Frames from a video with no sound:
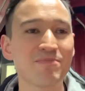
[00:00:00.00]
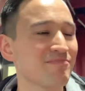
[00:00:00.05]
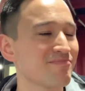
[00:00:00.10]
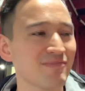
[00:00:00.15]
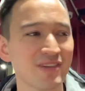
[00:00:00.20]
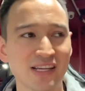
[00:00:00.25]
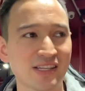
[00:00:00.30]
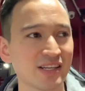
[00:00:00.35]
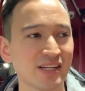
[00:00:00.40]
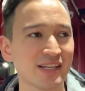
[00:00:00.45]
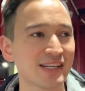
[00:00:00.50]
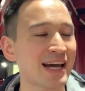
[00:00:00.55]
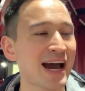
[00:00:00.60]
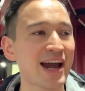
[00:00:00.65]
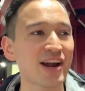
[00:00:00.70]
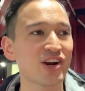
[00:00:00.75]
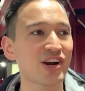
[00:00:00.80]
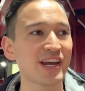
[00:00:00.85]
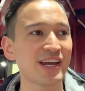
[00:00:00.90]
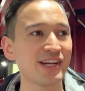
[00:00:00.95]
It's an
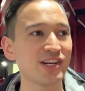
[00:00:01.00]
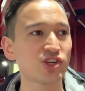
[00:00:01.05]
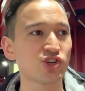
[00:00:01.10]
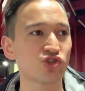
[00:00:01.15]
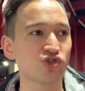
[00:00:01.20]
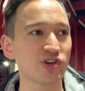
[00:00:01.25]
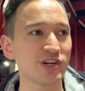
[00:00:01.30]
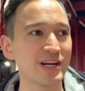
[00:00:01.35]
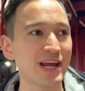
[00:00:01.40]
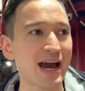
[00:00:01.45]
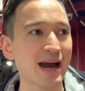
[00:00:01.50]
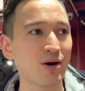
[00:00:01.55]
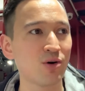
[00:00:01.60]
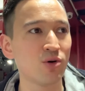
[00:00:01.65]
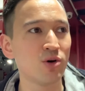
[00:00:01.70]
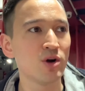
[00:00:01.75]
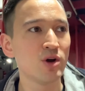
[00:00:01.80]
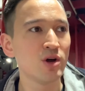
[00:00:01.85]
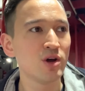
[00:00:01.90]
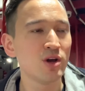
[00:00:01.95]
entire industry now.
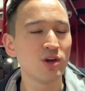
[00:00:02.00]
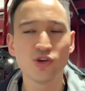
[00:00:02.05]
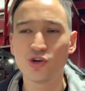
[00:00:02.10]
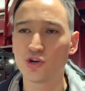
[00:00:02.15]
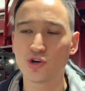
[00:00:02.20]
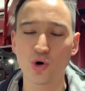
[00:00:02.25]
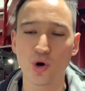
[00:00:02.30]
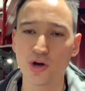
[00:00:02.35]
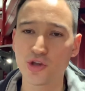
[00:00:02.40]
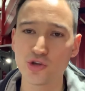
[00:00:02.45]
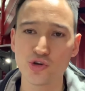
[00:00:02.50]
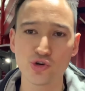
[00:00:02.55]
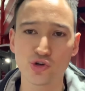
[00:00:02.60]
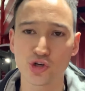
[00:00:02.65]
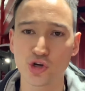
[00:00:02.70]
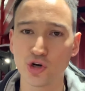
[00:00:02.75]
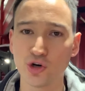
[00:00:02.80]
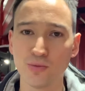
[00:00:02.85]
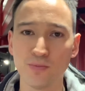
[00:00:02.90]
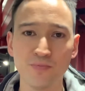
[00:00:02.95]
You can go on
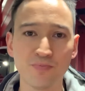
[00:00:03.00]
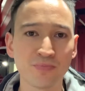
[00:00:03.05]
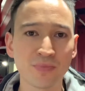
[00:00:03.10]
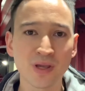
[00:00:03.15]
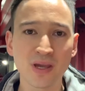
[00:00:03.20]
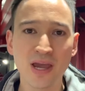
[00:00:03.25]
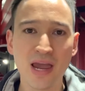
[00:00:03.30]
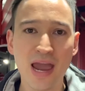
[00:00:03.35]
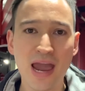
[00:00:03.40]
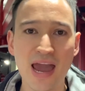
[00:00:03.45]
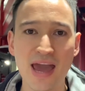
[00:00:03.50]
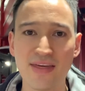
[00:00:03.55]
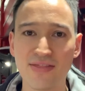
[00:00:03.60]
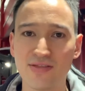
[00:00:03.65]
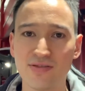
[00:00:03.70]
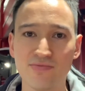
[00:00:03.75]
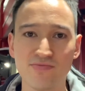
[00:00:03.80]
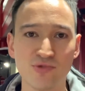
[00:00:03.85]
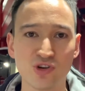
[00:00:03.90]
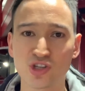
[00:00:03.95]
YouTube
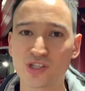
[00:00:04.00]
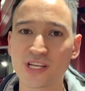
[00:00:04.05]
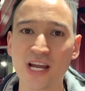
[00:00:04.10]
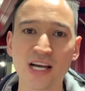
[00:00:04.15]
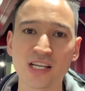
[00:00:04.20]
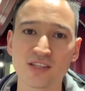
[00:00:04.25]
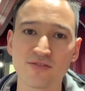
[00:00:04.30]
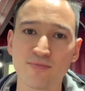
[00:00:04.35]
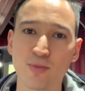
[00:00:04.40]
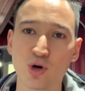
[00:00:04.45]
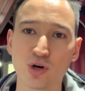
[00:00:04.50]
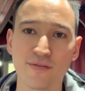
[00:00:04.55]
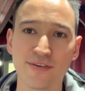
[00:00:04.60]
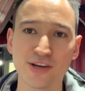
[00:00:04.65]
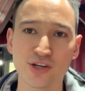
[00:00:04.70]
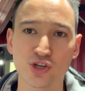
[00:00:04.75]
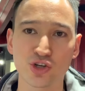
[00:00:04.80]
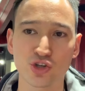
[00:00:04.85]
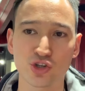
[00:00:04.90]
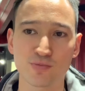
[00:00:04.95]
and there's tons of
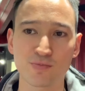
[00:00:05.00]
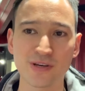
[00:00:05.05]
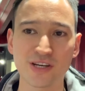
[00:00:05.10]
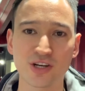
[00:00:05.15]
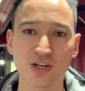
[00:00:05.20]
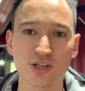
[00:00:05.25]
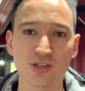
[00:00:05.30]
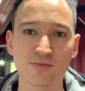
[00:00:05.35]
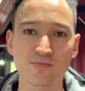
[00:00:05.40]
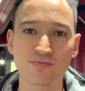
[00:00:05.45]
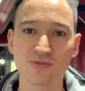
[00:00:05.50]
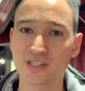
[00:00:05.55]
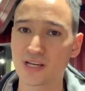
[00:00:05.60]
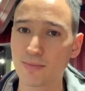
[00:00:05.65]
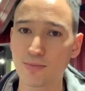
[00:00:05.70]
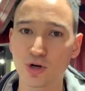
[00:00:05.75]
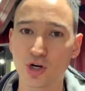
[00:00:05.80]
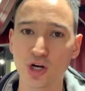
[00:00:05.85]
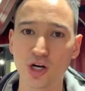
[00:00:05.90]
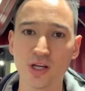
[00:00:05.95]
motivational speakers. Some
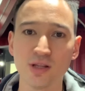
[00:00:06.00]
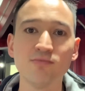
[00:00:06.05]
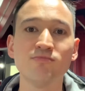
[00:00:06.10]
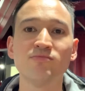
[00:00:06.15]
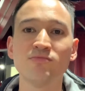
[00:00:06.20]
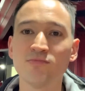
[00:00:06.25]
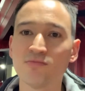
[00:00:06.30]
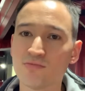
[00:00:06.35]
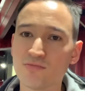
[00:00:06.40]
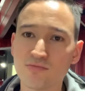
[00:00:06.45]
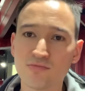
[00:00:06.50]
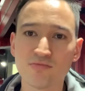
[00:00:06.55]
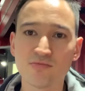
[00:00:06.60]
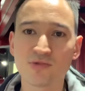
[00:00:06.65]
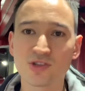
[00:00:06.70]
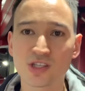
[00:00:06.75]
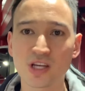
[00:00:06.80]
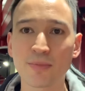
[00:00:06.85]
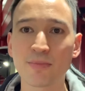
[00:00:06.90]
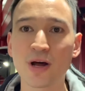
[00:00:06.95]
good,
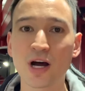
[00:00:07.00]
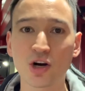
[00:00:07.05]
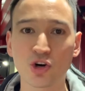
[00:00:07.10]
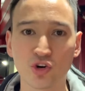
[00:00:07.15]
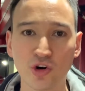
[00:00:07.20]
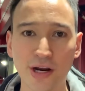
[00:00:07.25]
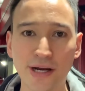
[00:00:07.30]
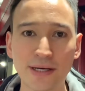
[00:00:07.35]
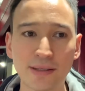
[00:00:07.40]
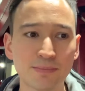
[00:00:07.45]
some not great.